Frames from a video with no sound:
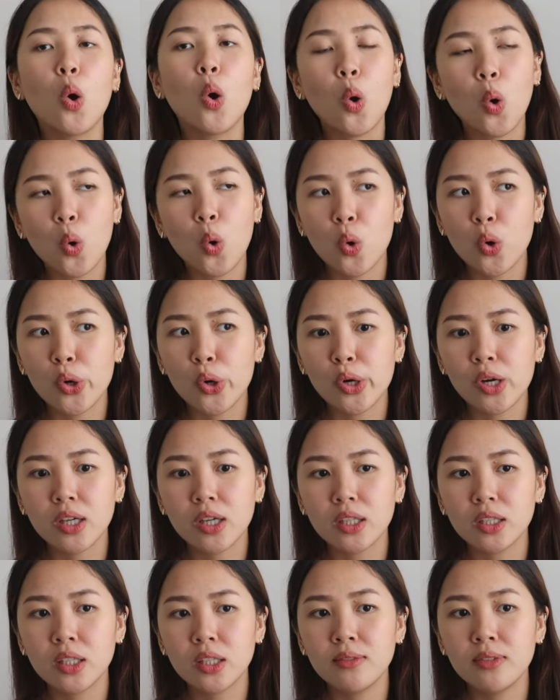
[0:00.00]

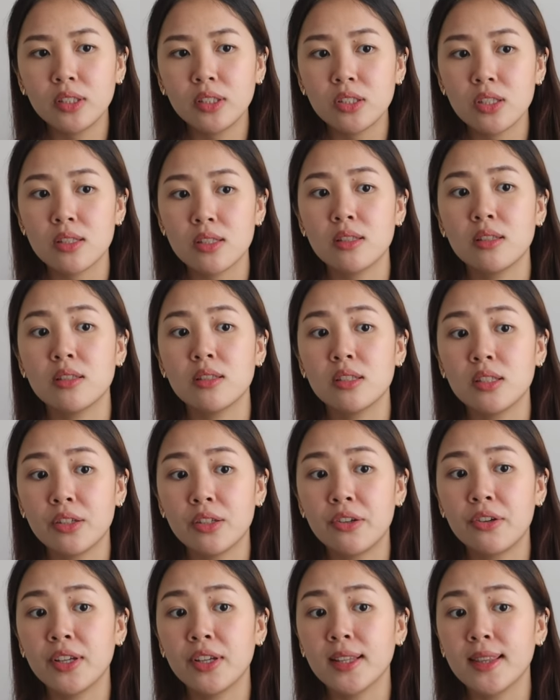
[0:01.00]
or even just
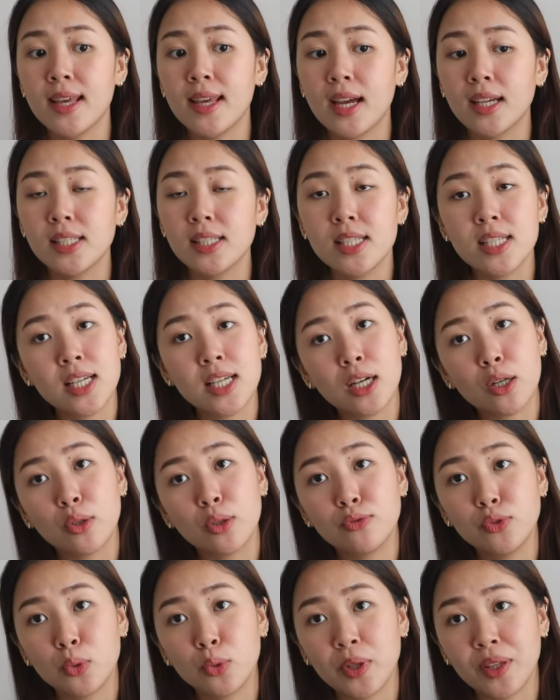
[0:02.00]
considering the idea
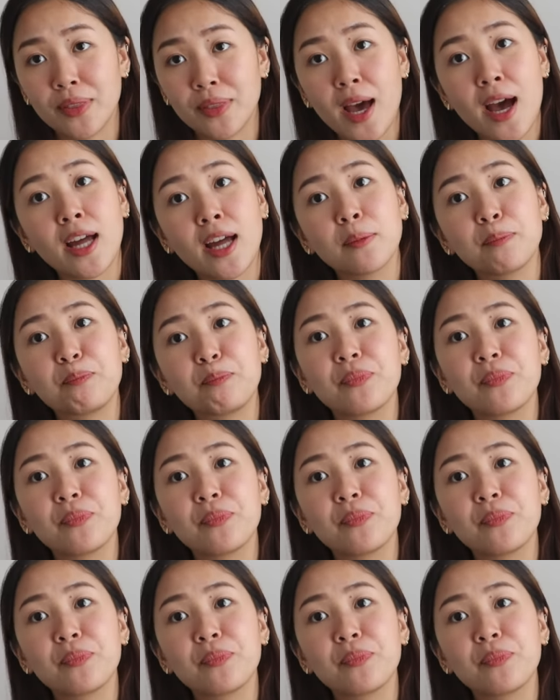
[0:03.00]
of doing that,